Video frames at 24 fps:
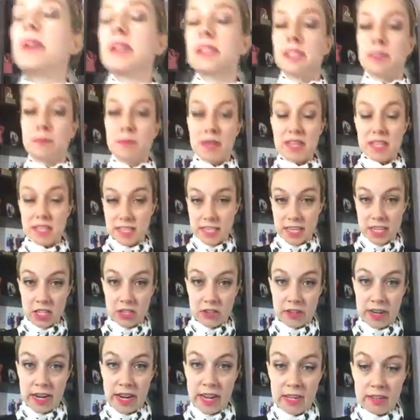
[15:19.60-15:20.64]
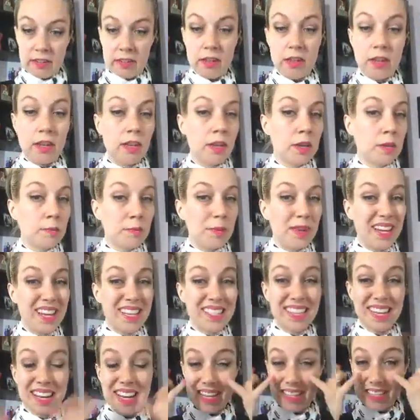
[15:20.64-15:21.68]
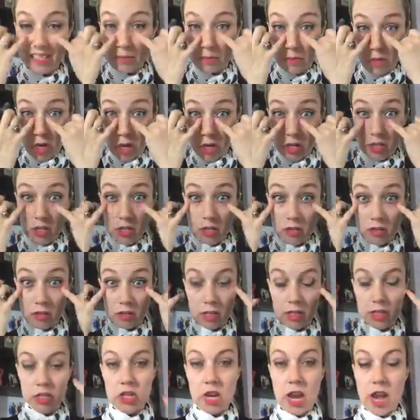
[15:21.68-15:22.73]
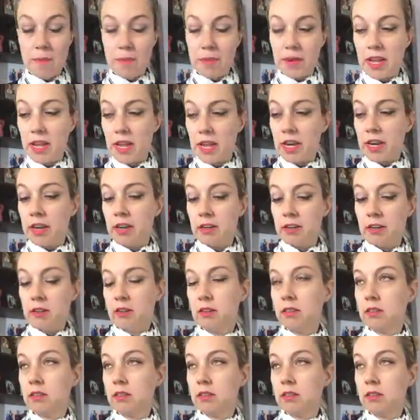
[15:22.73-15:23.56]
put some concealer in it because I got some dark circleage happening here.